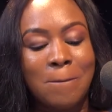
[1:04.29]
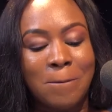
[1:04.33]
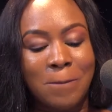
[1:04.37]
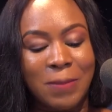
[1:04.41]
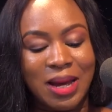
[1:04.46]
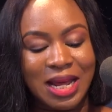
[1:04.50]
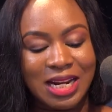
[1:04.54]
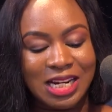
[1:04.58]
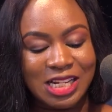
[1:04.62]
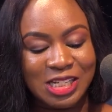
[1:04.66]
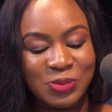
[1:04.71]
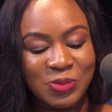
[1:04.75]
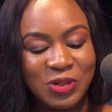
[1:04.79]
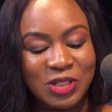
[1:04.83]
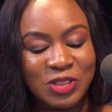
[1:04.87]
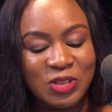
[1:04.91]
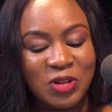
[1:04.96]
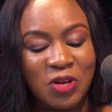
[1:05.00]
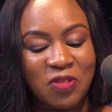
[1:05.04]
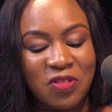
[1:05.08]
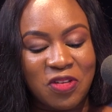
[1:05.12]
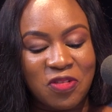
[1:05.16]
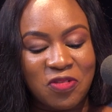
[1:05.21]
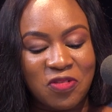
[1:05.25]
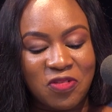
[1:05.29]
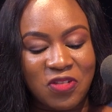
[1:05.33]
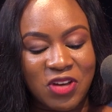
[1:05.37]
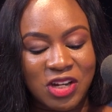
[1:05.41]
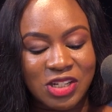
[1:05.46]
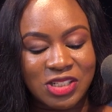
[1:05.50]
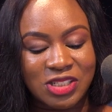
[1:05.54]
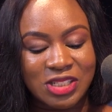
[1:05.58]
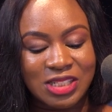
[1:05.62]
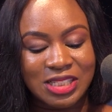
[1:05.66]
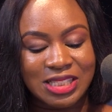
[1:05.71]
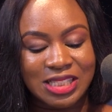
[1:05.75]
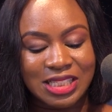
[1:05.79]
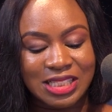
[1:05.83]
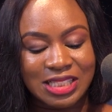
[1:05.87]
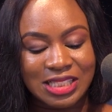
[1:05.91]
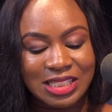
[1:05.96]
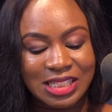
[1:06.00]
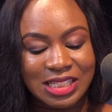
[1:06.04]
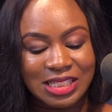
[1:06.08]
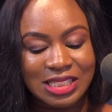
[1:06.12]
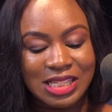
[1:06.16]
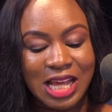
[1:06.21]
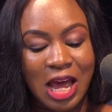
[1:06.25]
management of infectious
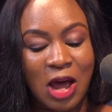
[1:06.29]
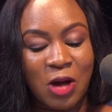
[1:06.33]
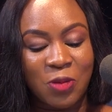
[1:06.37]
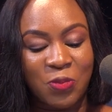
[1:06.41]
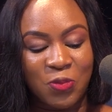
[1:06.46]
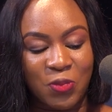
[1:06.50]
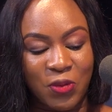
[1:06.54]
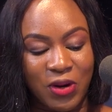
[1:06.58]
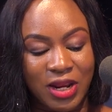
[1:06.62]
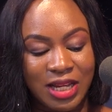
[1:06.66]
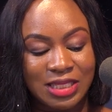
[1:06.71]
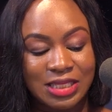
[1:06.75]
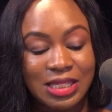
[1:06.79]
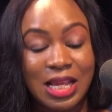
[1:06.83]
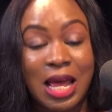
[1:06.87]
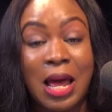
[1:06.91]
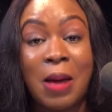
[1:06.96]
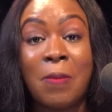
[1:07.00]
disease outbreaks,